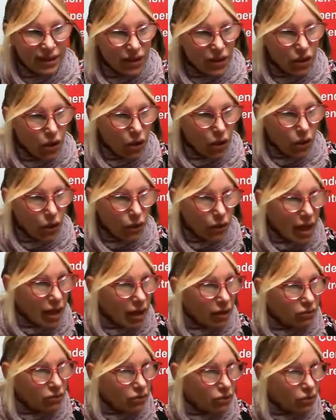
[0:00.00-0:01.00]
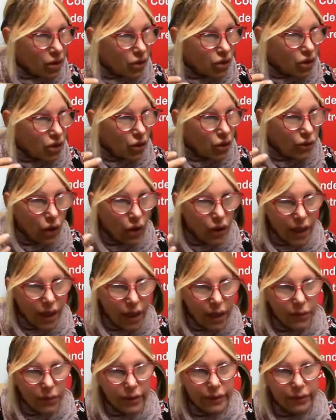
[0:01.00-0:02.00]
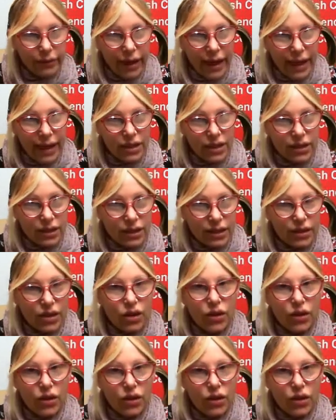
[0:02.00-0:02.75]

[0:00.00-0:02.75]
you know, what your vocabulary range is.